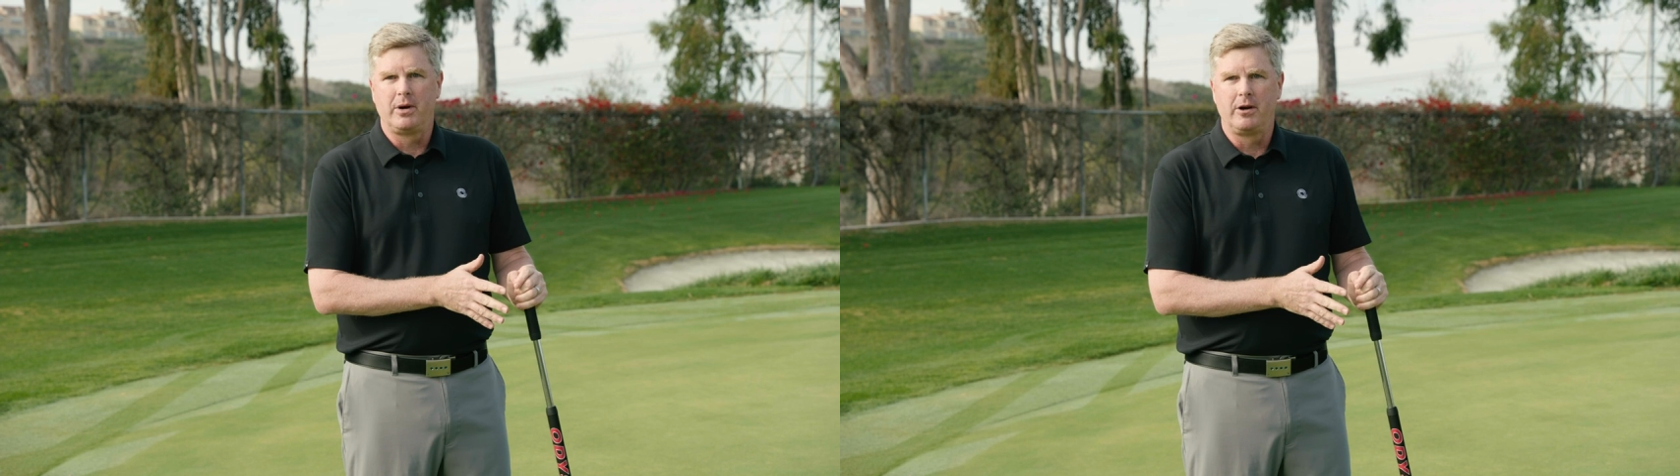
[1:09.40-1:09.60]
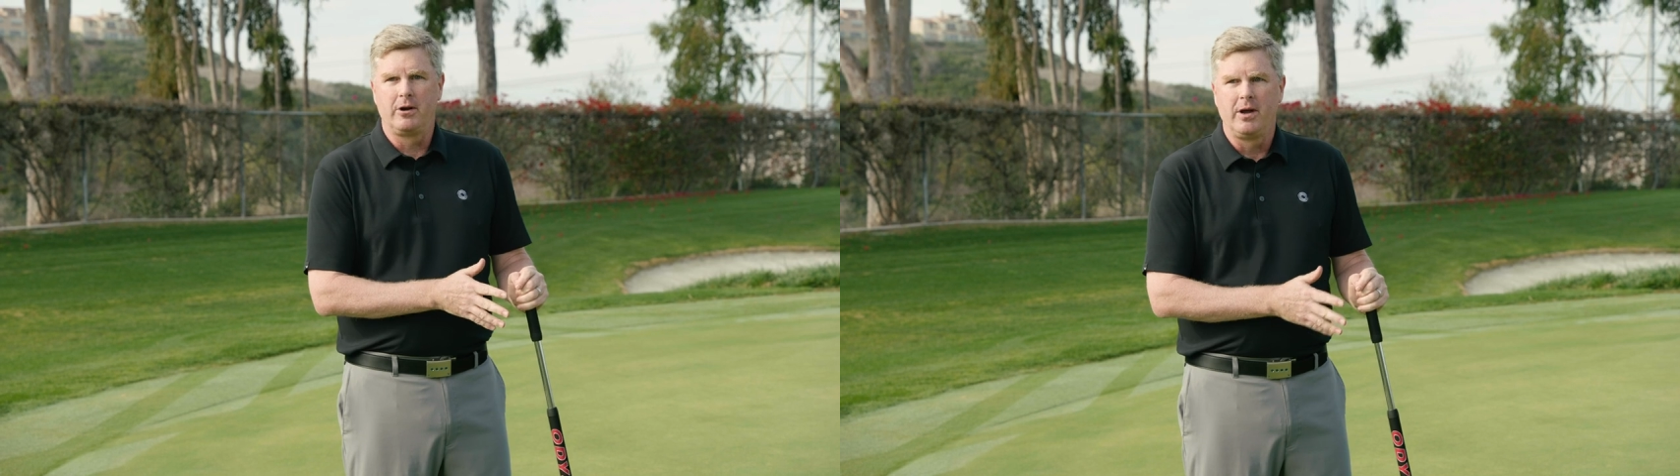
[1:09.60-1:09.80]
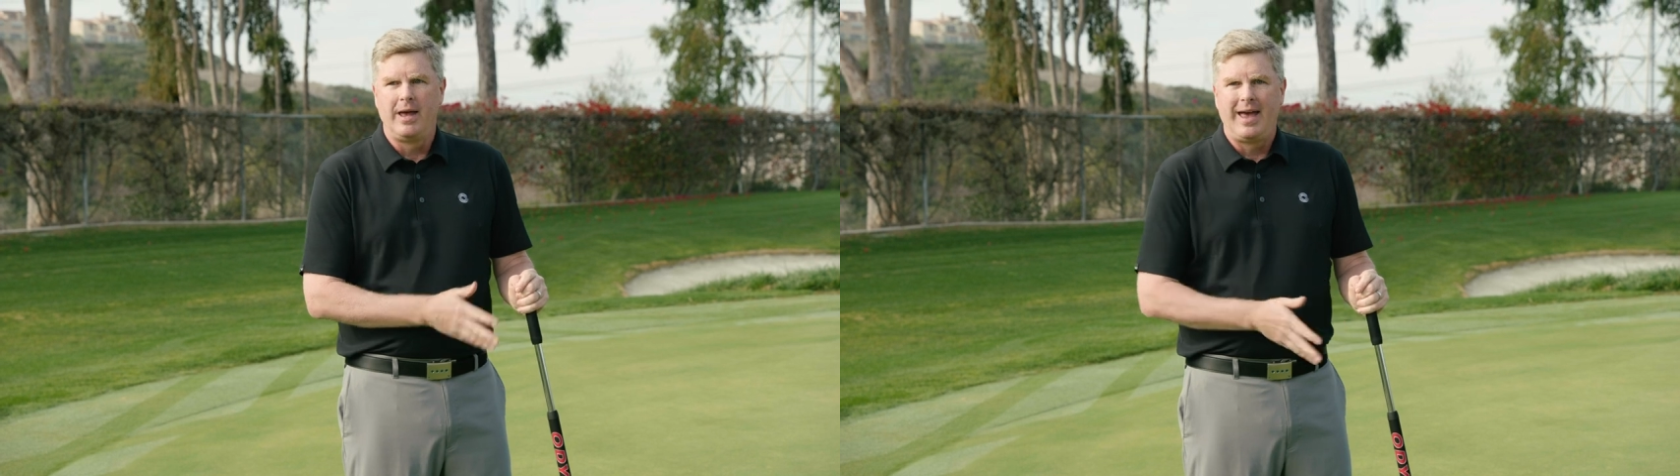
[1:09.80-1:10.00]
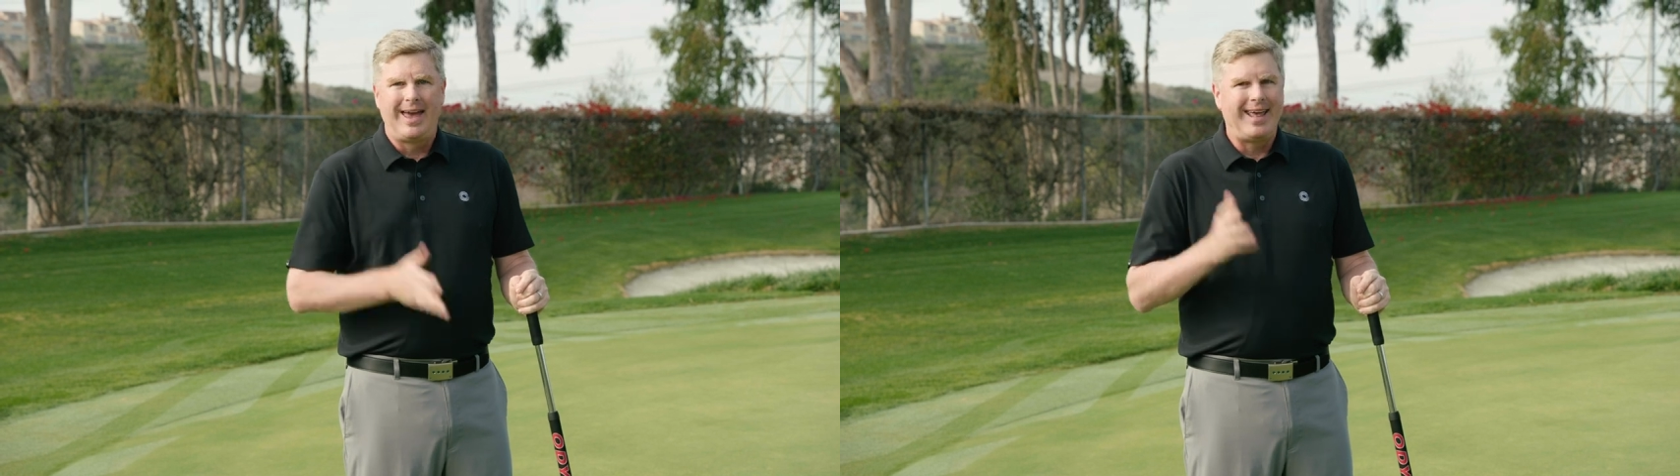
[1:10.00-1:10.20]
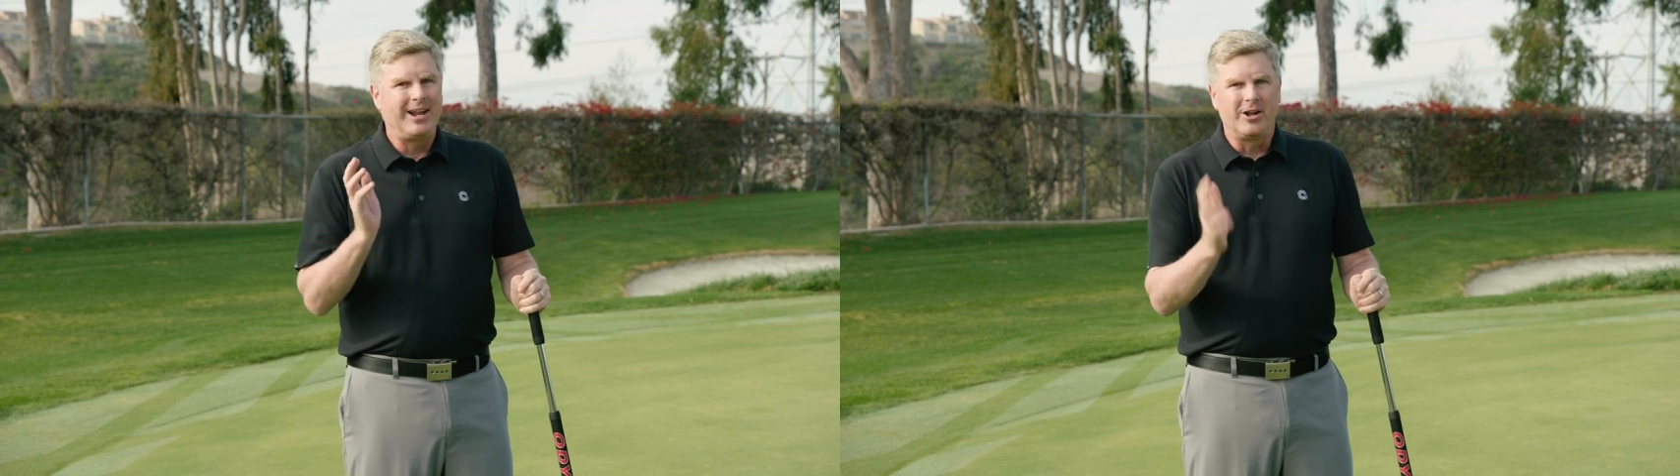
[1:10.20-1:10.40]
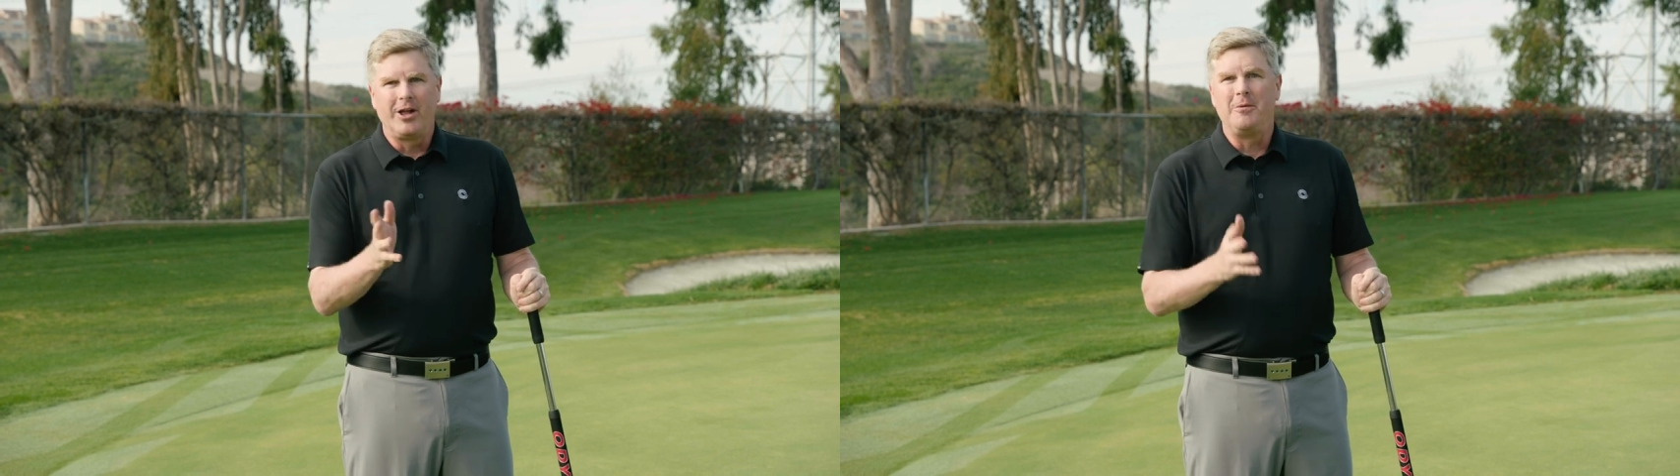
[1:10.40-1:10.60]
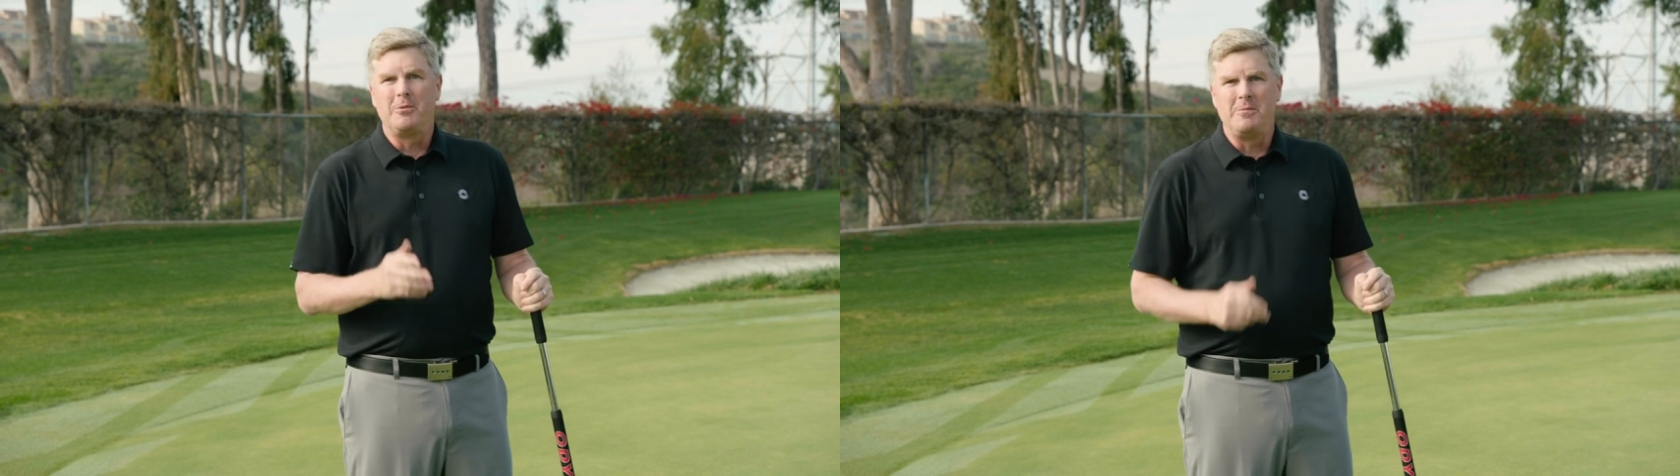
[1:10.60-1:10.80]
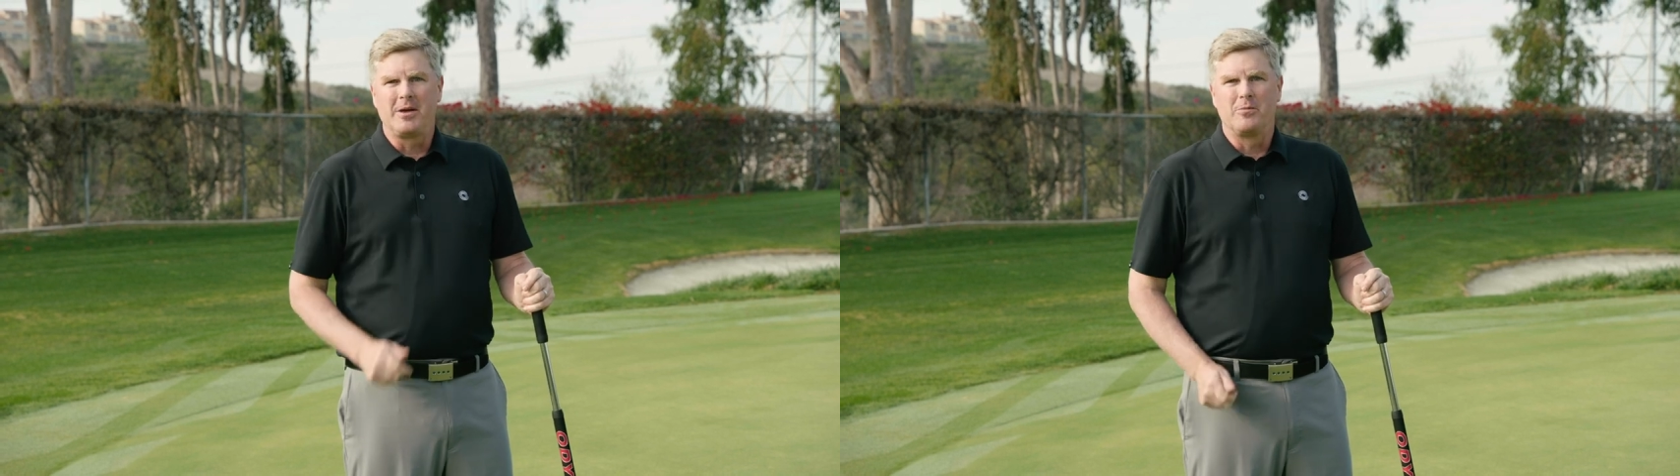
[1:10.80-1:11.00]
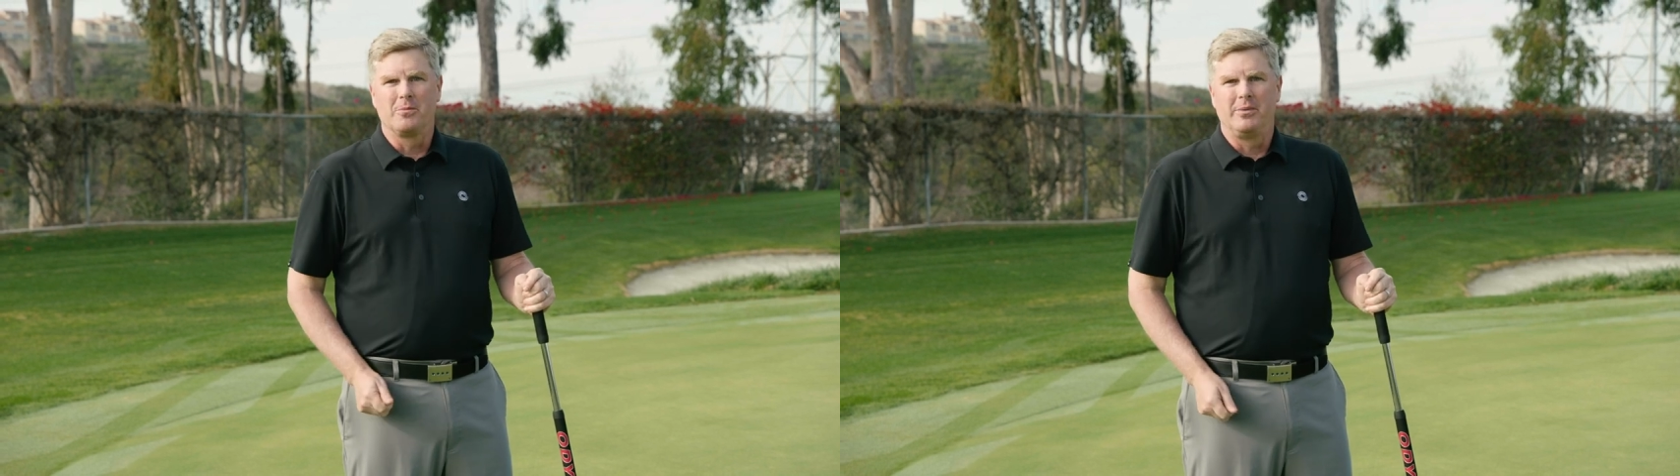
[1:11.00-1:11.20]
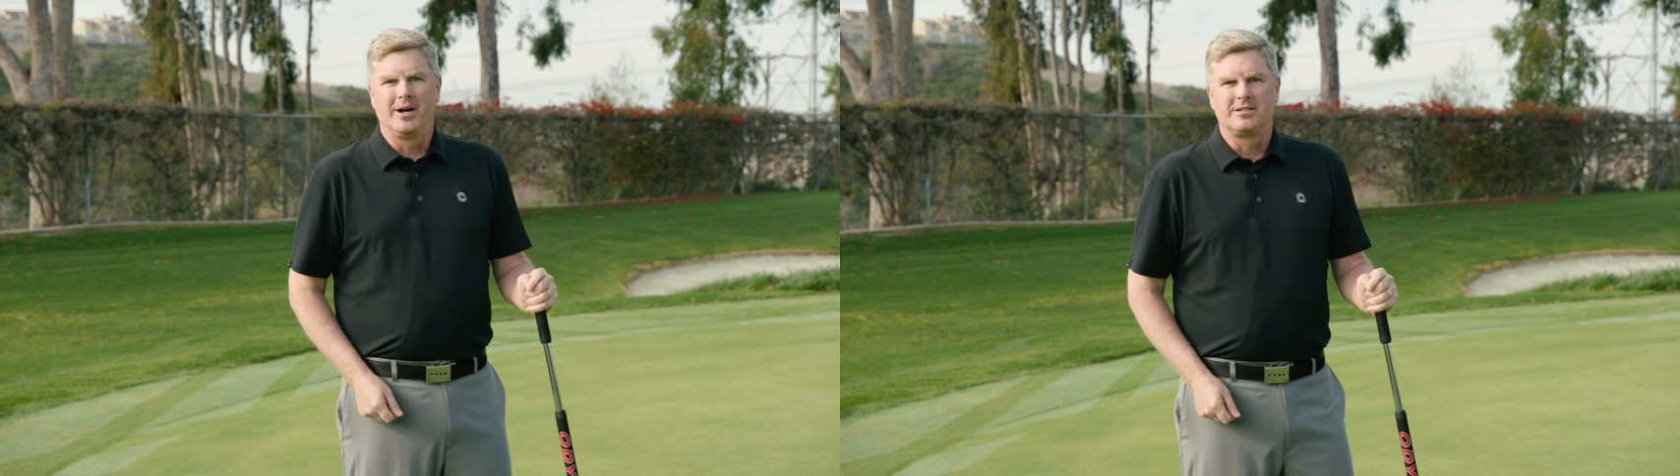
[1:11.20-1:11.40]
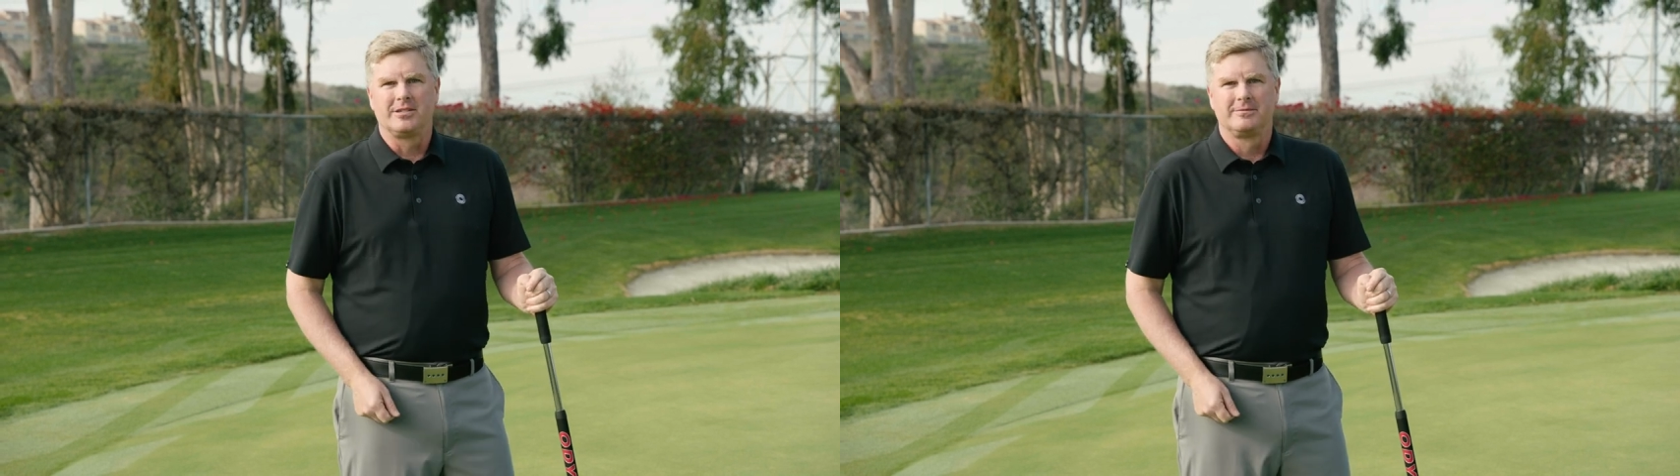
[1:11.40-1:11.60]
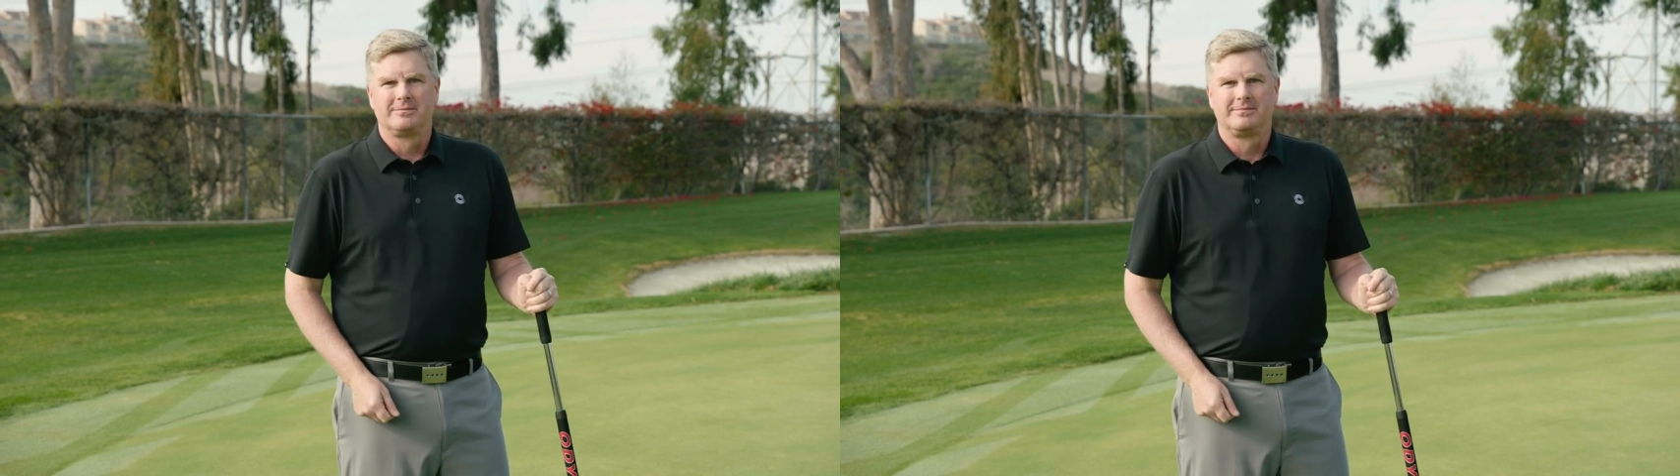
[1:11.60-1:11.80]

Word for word: putter and it'll help you make more putts.